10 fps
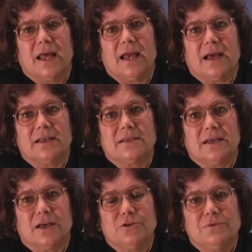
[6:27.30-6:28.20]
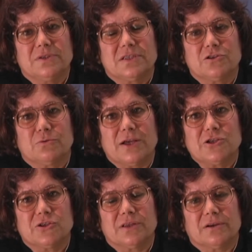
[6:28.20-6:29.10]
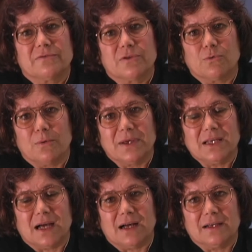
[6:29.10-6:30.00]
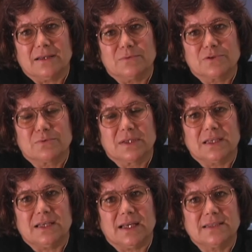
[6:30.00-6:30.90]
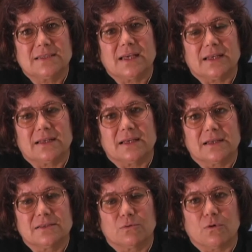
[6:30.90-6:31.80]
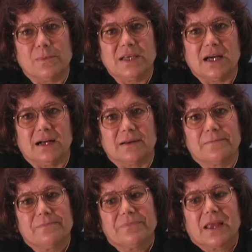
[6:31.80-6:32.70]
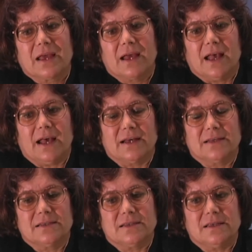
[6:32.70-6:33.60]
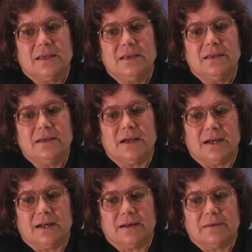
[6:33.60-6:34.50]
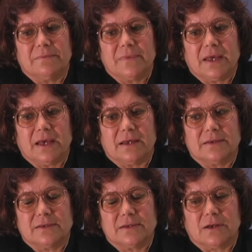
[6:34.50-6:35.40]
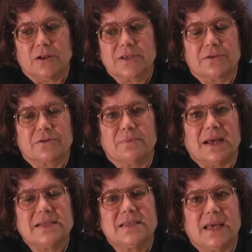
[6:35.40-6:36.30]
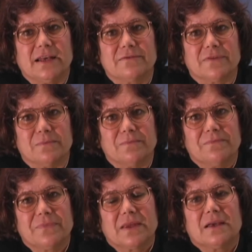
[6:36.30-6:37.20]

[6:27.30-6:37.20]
and knew the situation there of the Kuomintang and was really dead set against the Kuomintang. And he, and altogether about 10 of them,